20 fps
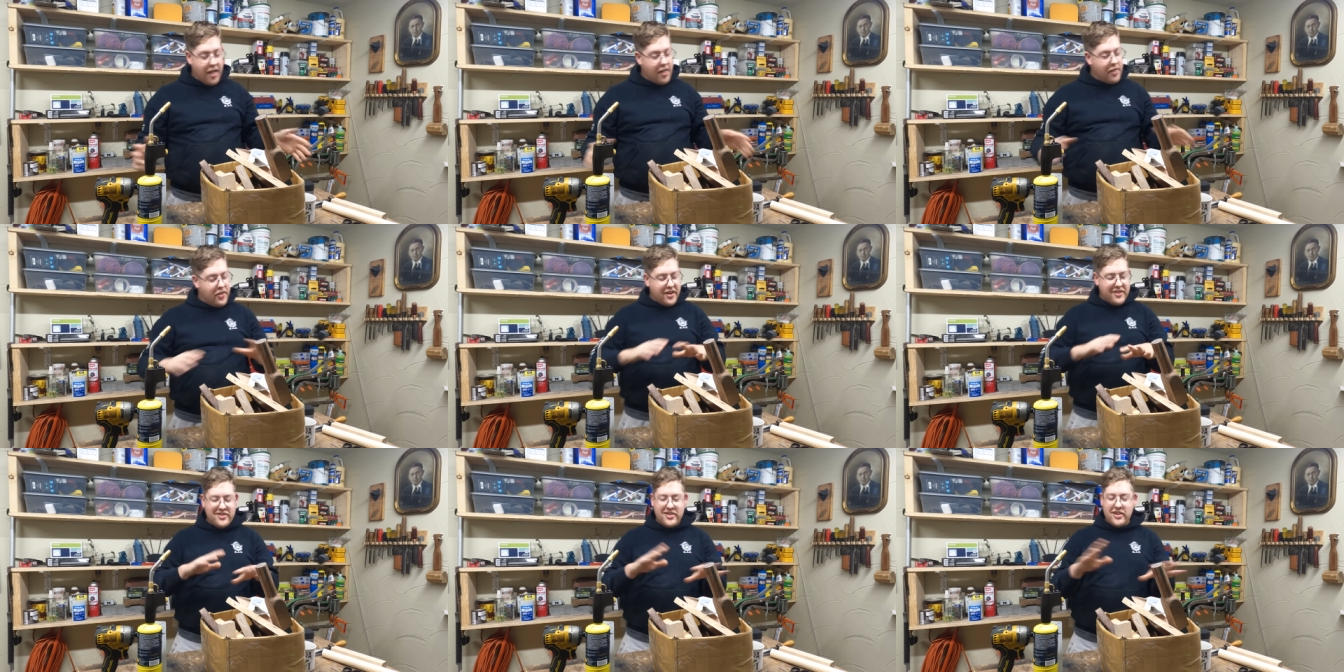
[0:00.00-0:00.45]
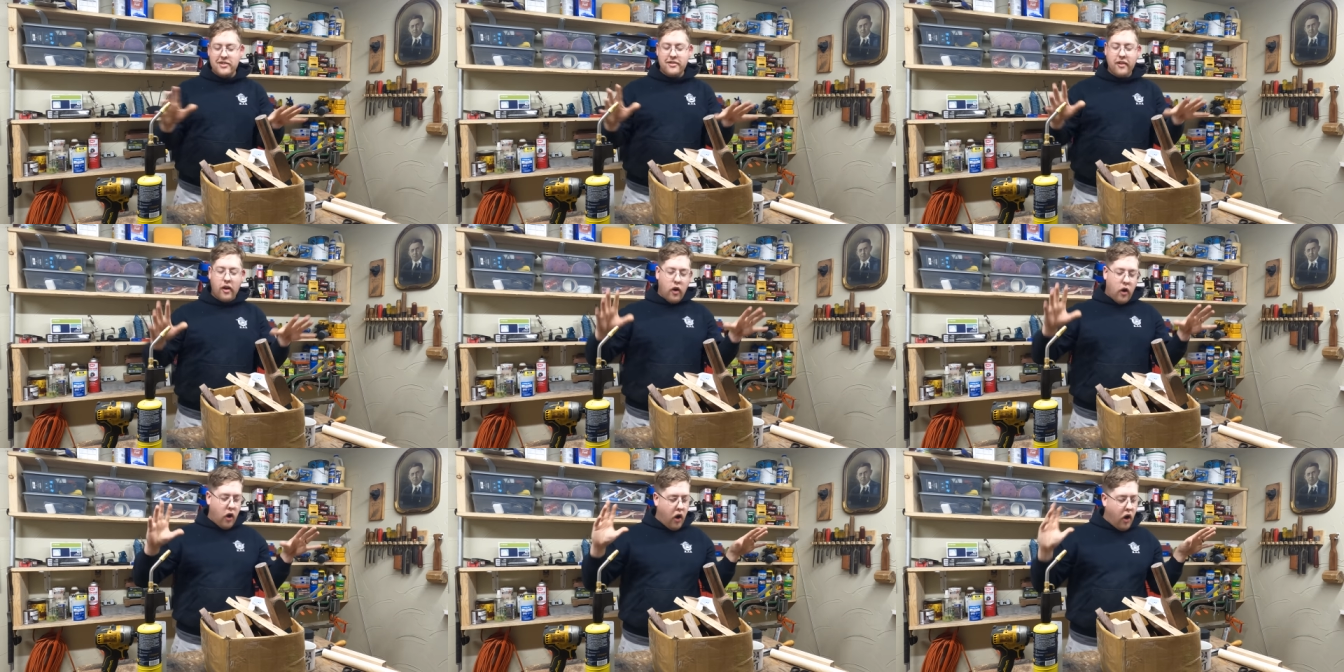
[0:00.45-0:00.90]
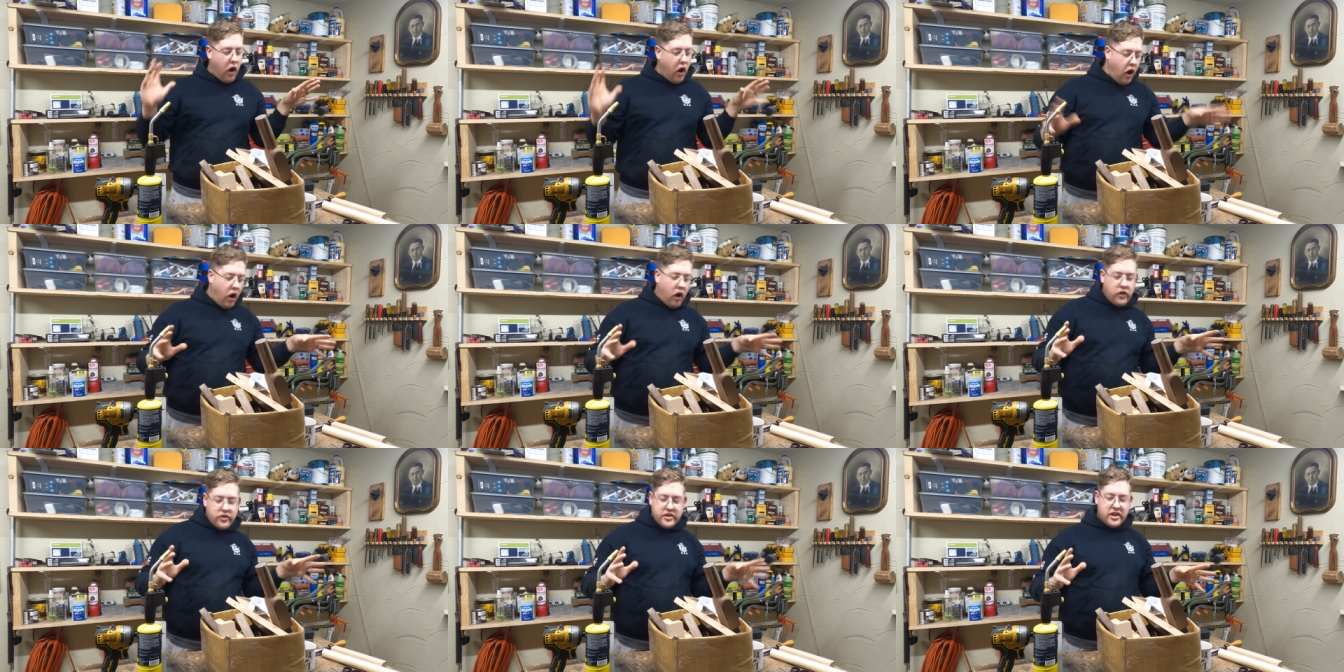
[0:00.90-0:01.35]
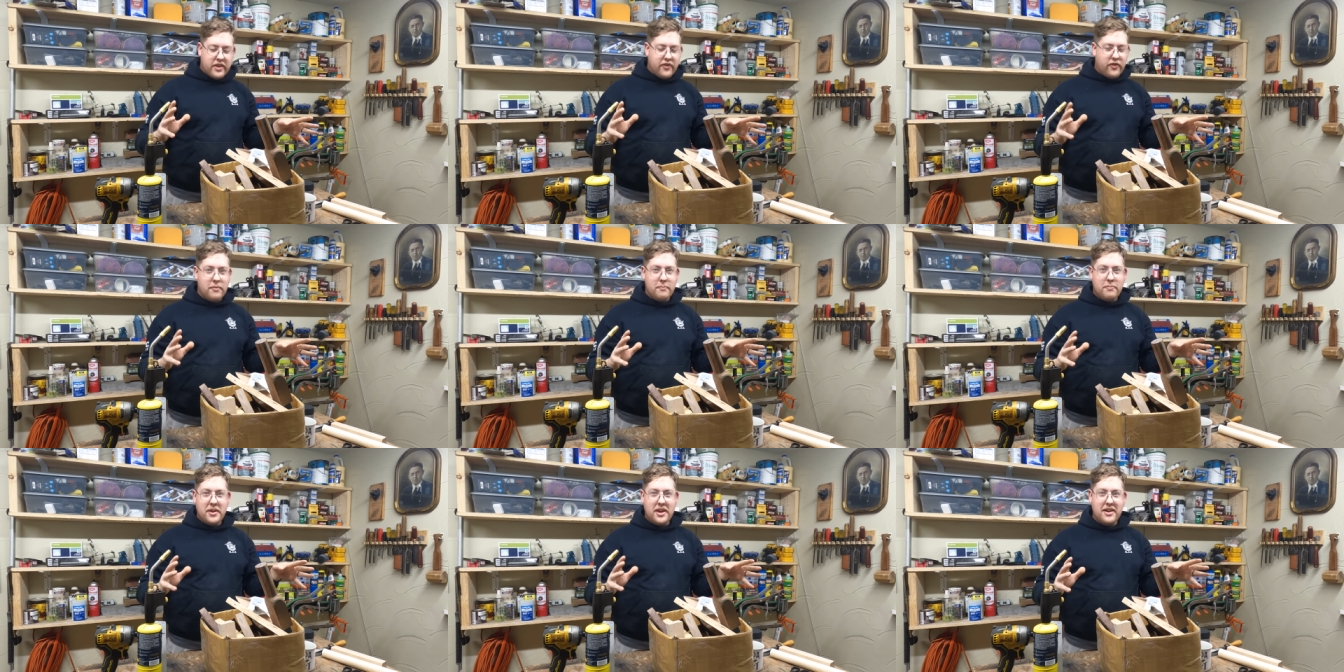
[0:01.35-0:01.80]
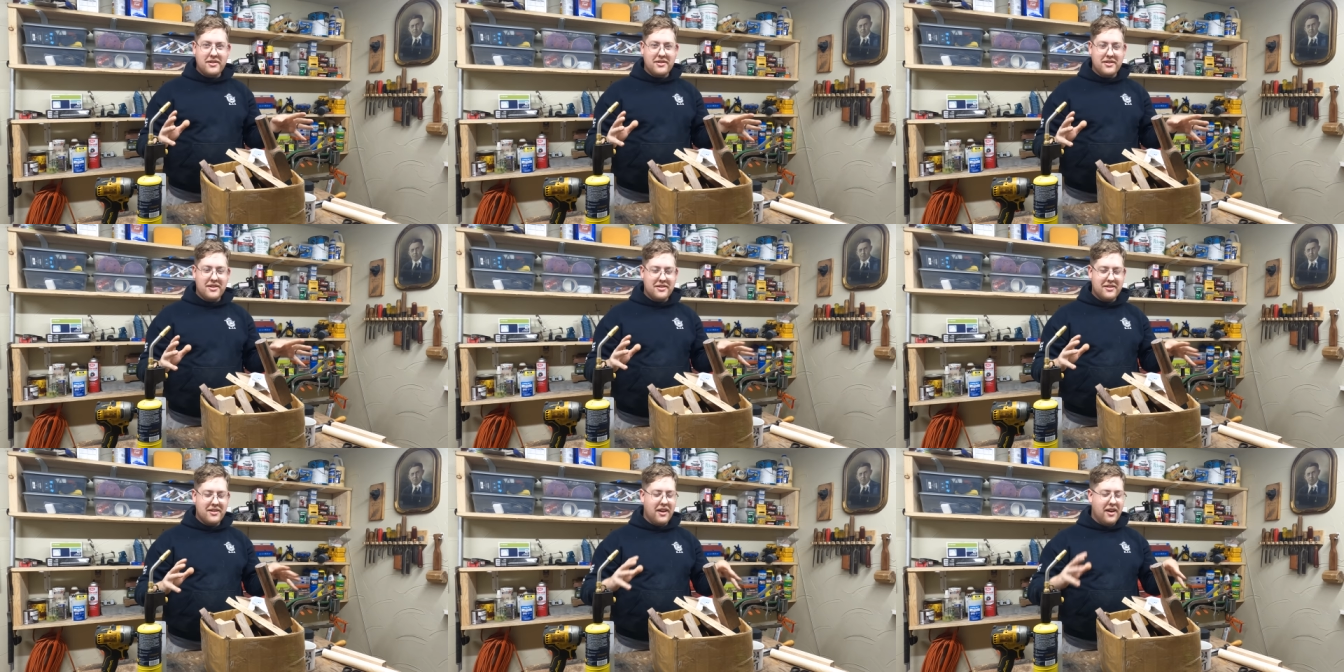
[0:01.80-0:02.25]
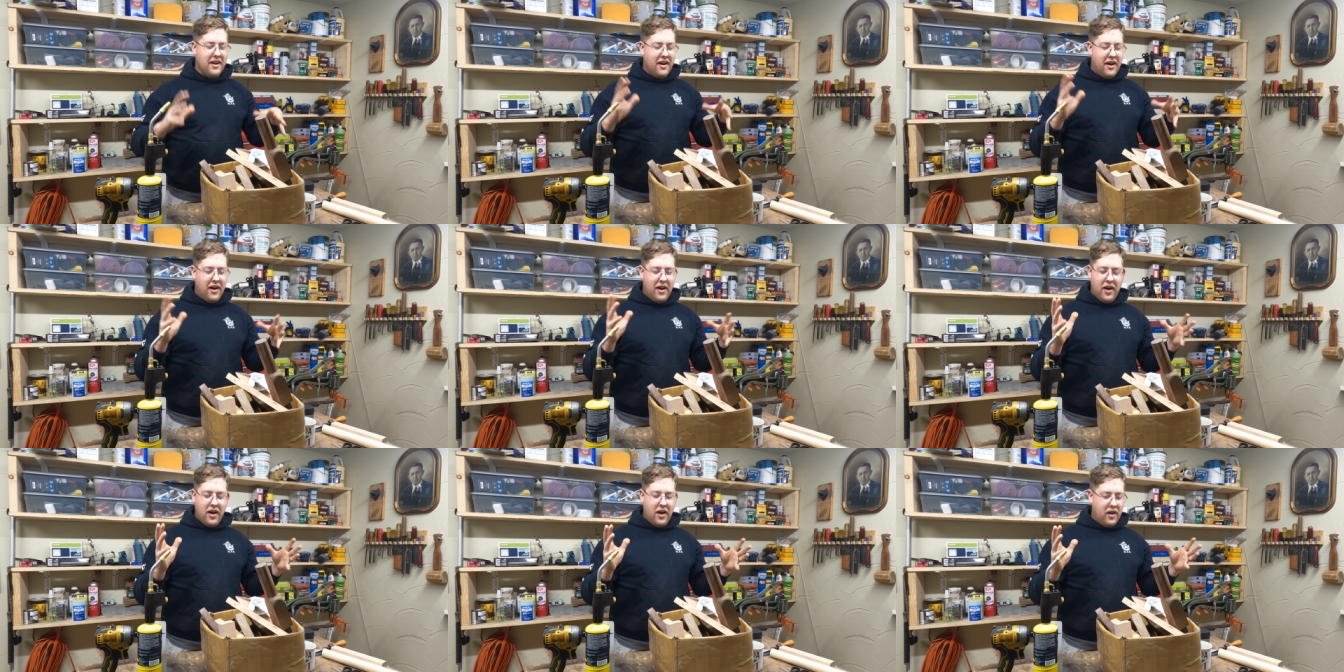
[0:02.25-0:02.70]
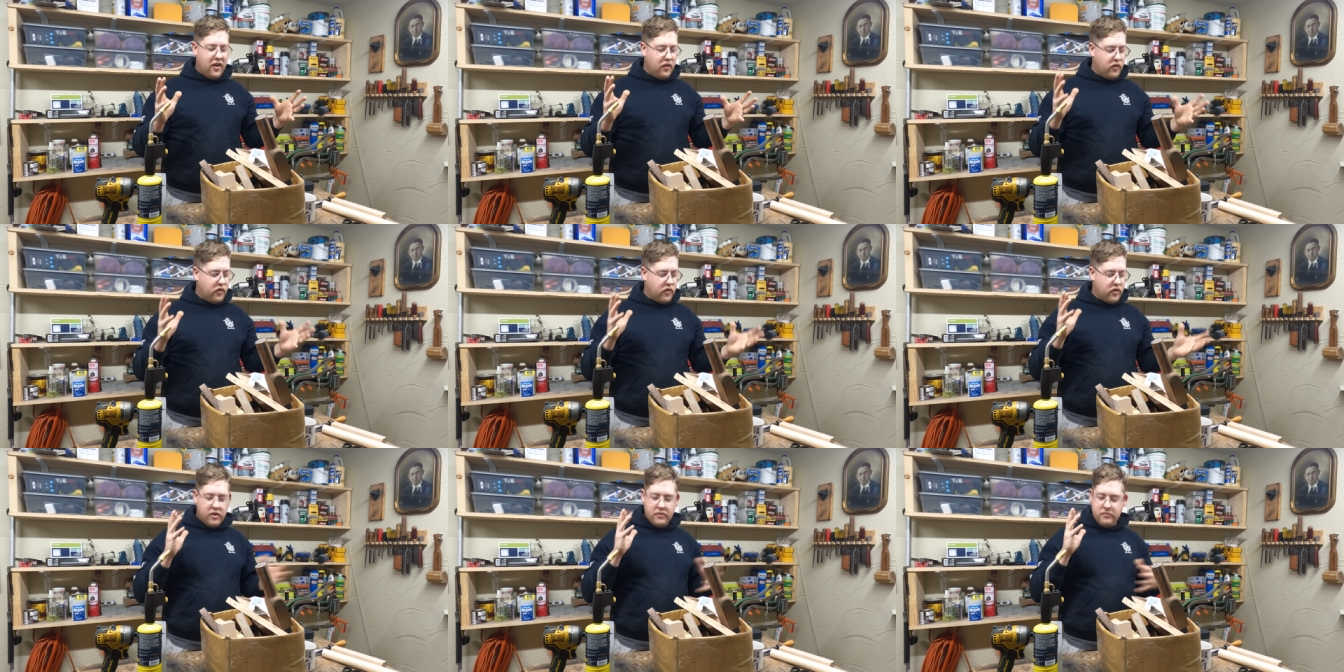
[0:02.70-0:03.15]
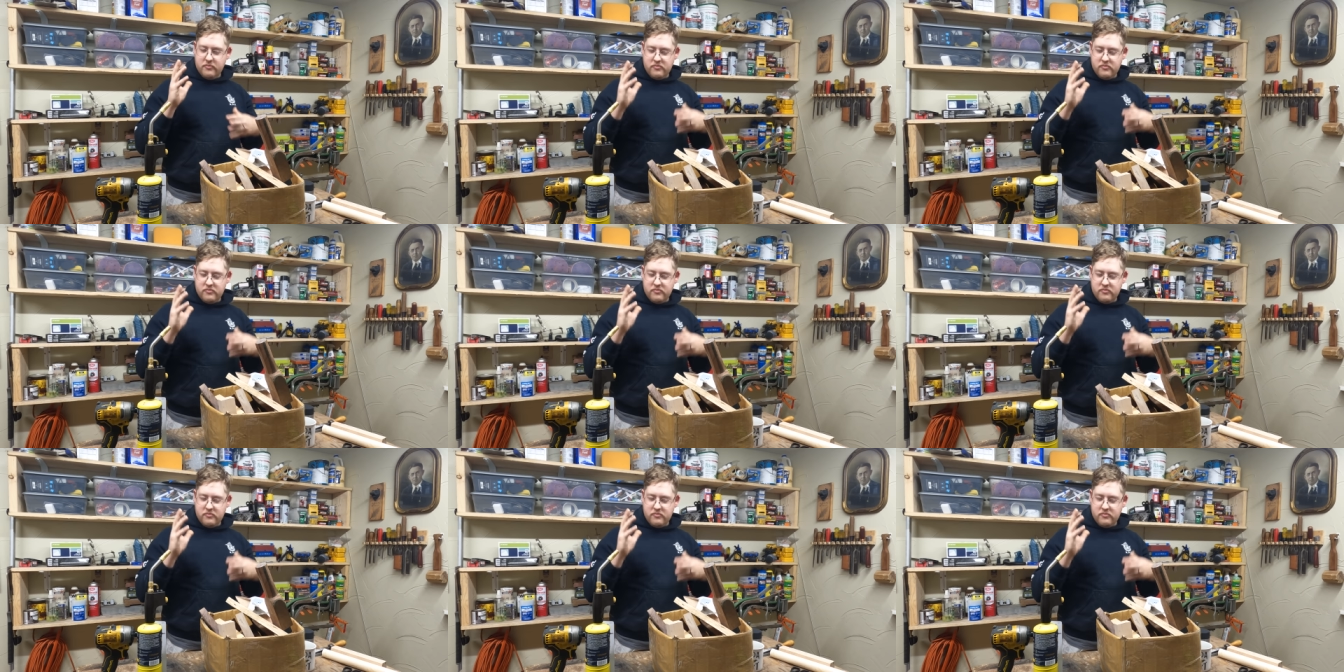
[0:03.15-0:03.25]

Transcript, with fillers: This is all the different pieces of